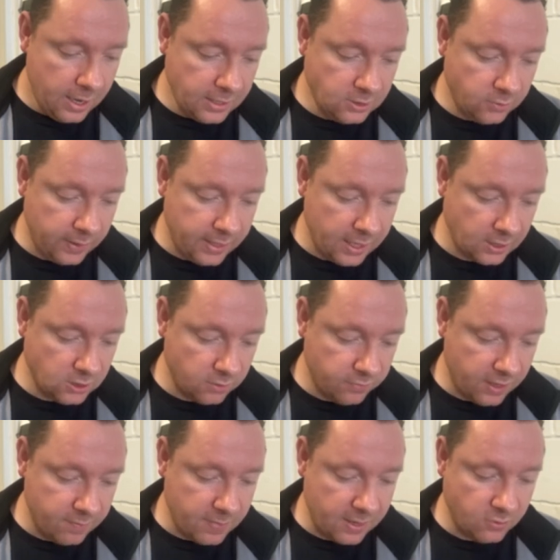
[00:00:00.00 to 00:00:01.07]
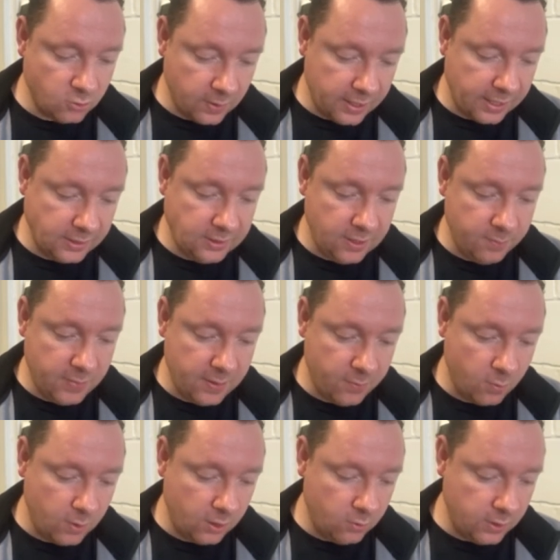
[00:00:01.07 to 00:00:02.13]
SQA National 5 Maths 2019, paper
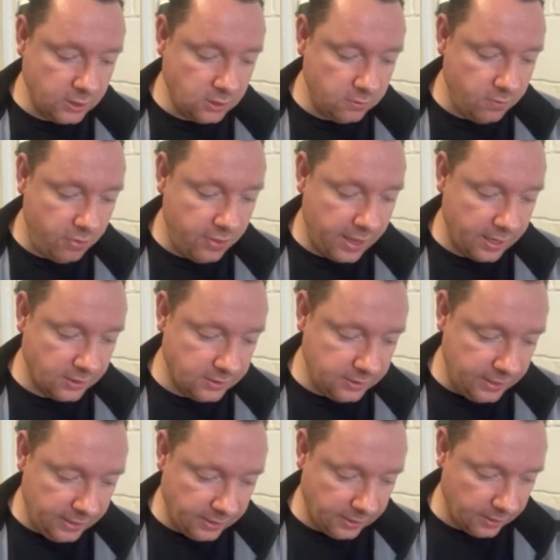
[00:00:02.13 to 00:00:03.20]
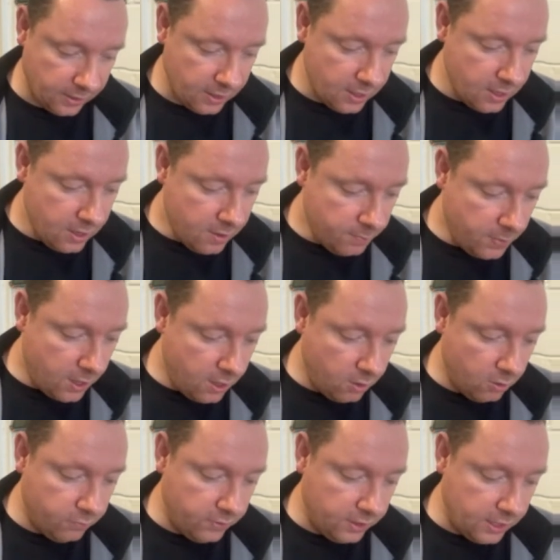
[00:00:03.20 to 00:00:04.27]
1, question 13. Part
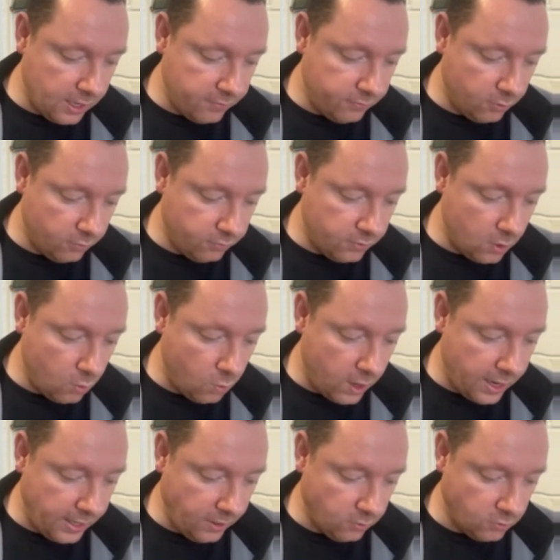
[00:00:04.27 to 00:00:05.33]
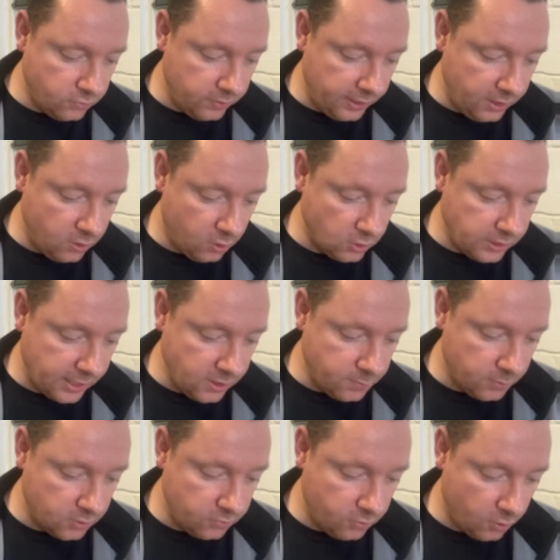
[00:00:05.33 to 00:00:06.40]
of the graph of y equals 3 cos x
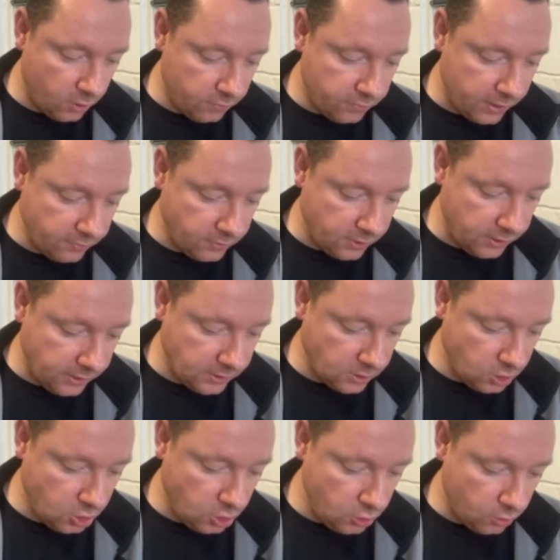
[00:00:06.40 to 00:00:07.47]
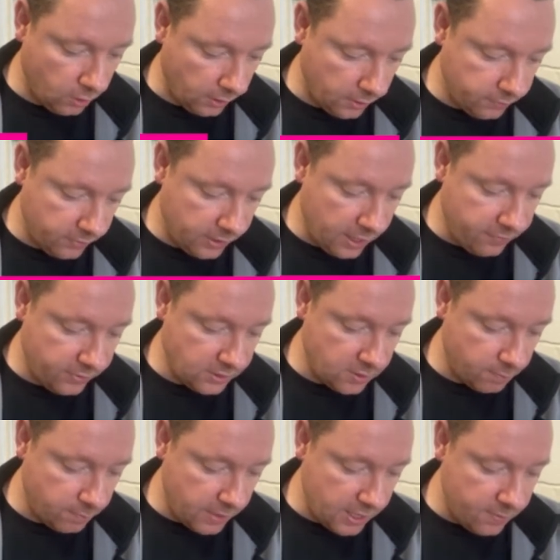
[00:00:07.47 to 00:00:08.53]
plus 45 degrees is shown. The graph has a
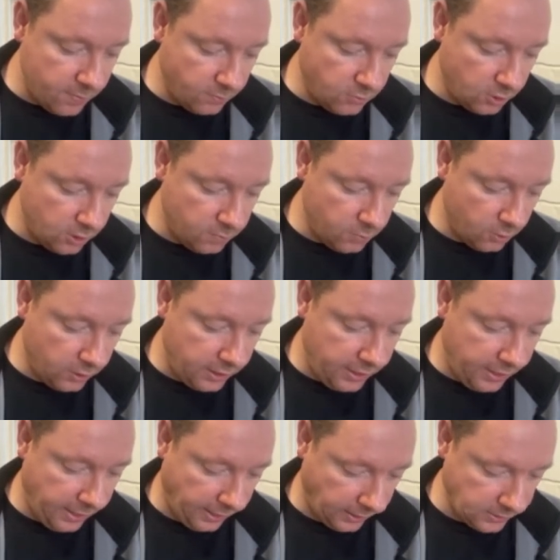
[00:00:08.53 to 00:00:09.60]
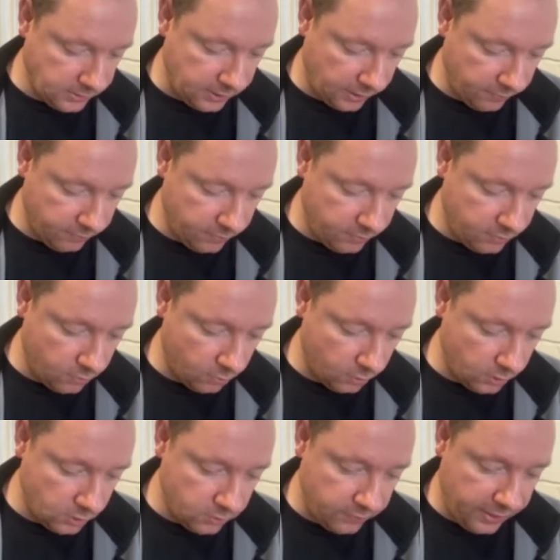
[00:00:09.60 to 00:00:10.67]
minimum turning point at A. State the
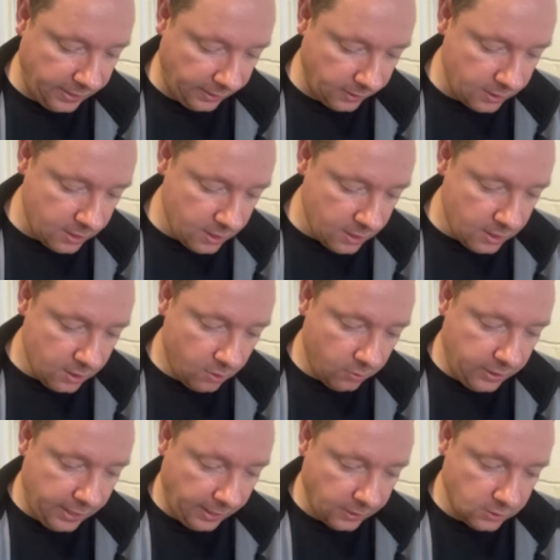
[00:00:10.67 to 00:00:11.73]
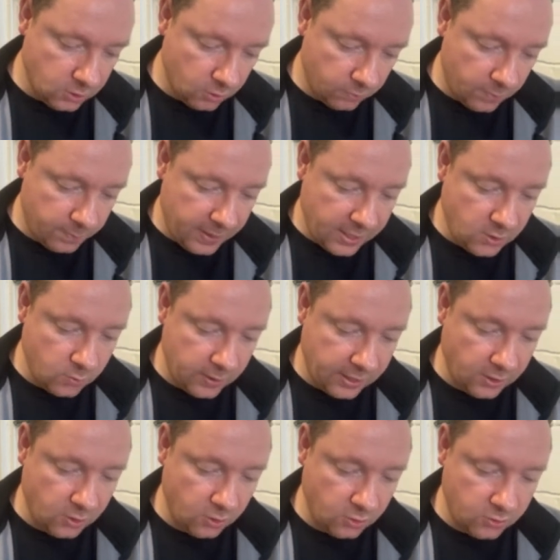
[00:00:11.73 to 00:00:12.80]
coordinates of A. Okay, so the best way to
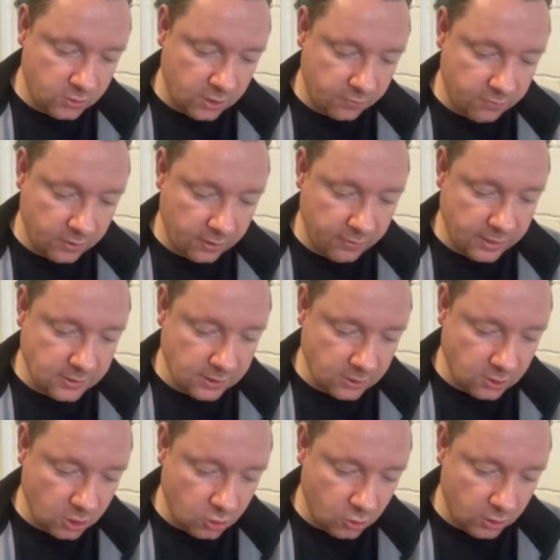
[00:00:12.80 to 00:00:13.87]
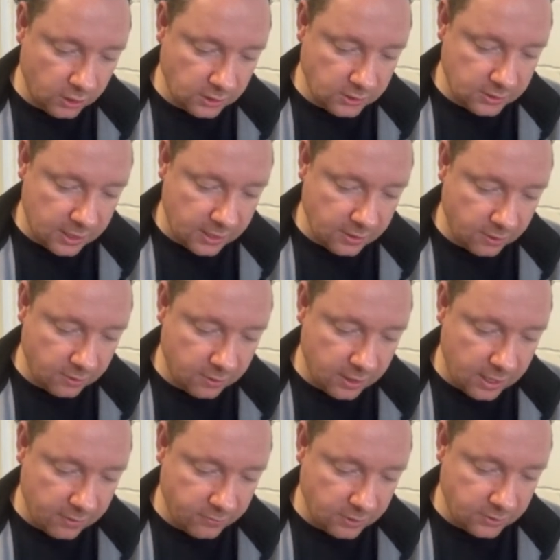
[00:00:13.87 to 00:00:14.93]
do stuff like this is to draw your standard
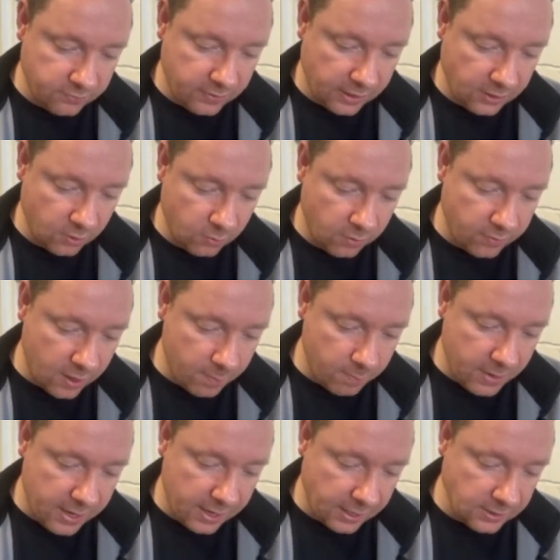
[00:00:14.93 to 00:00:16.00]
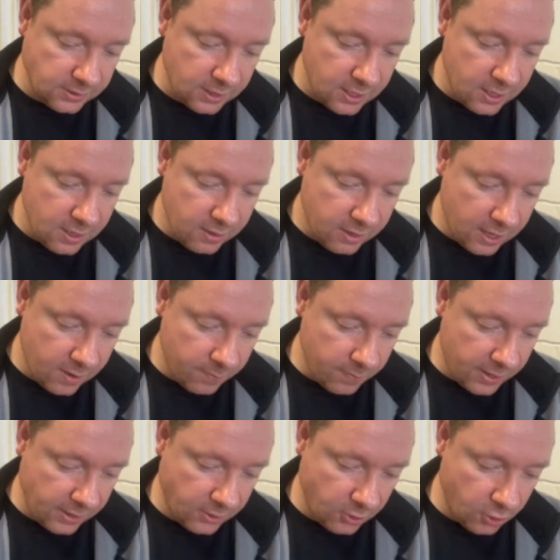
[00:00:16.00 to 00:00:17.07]
graph to find out where that min is. That
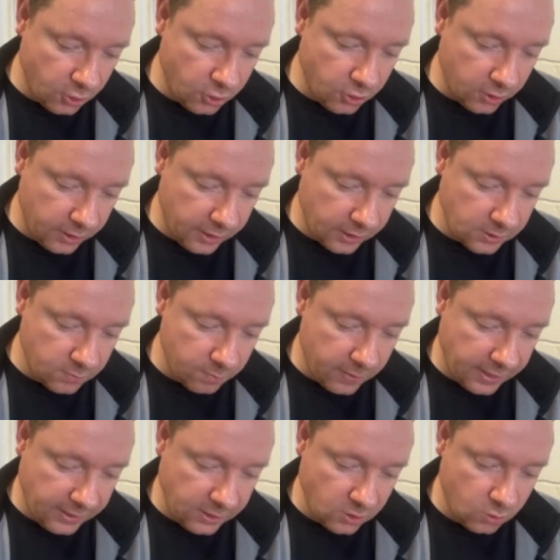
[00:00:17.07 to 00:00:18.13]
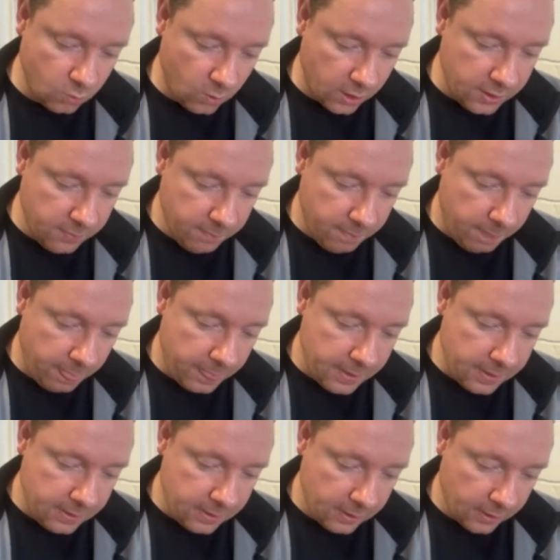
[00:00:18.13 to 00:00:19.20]
min usually is minus 1,
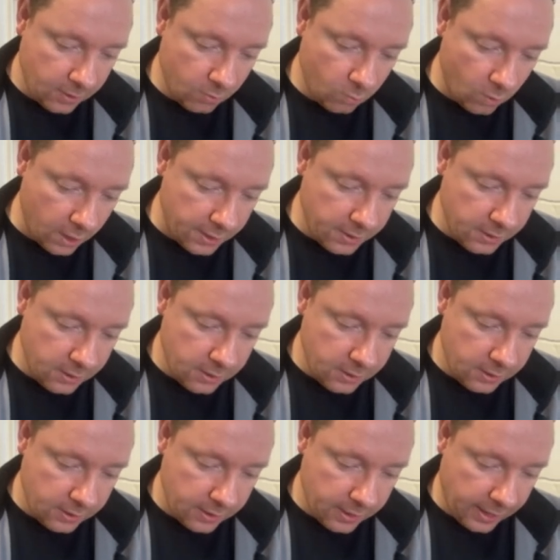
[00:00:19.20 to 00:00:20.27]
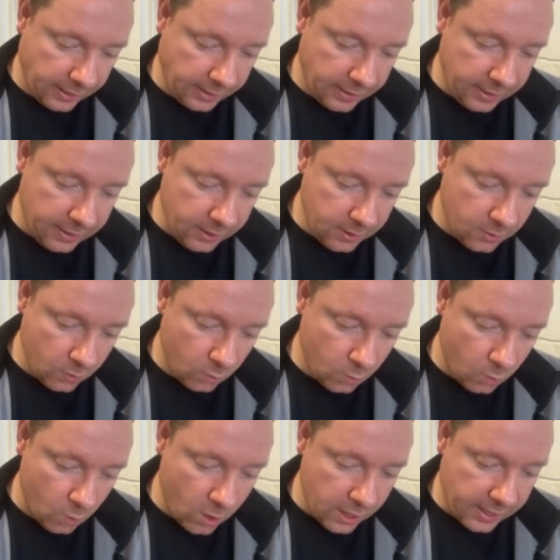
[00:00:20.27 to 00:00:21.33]
and at 1, 90,
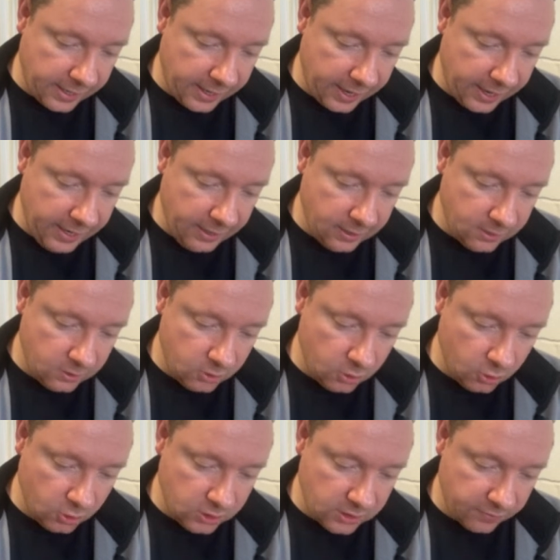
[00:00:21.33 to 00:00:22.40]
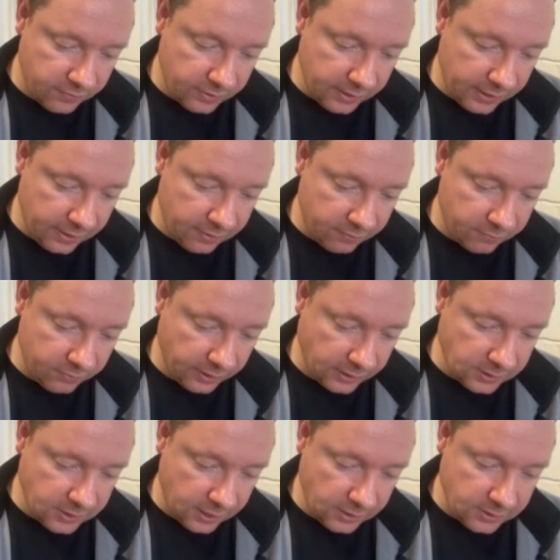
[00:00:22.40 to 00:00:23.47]
180, 270, and
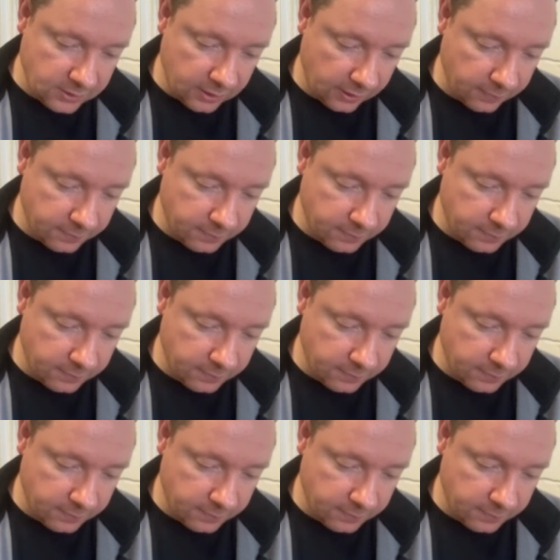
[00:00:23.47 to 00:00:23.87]
360.